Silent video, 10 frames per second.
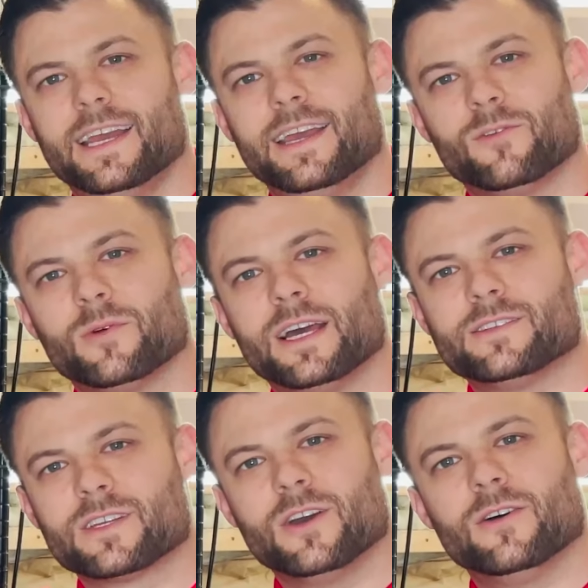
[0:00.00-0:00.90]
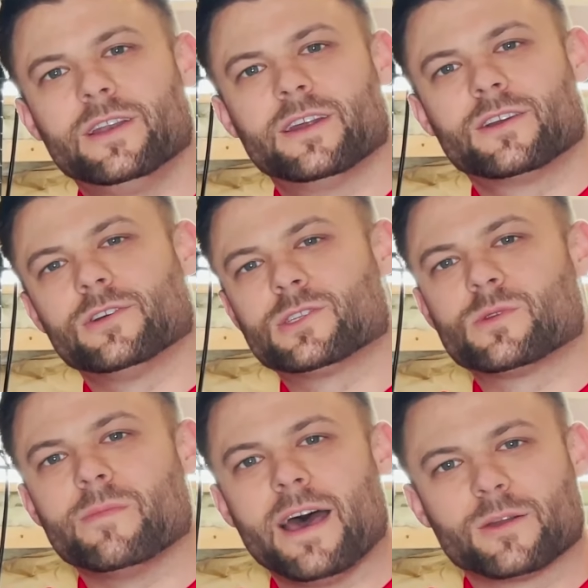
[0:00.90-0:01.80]
everyone, how's it going? Chris
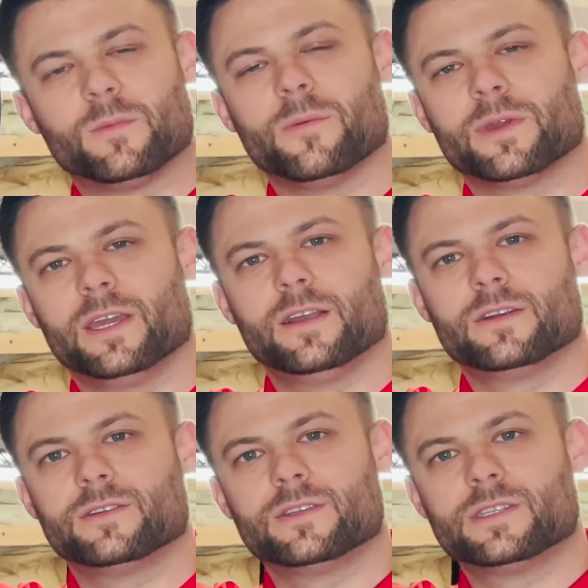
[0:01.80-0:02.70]
with Mallick Plumbing here.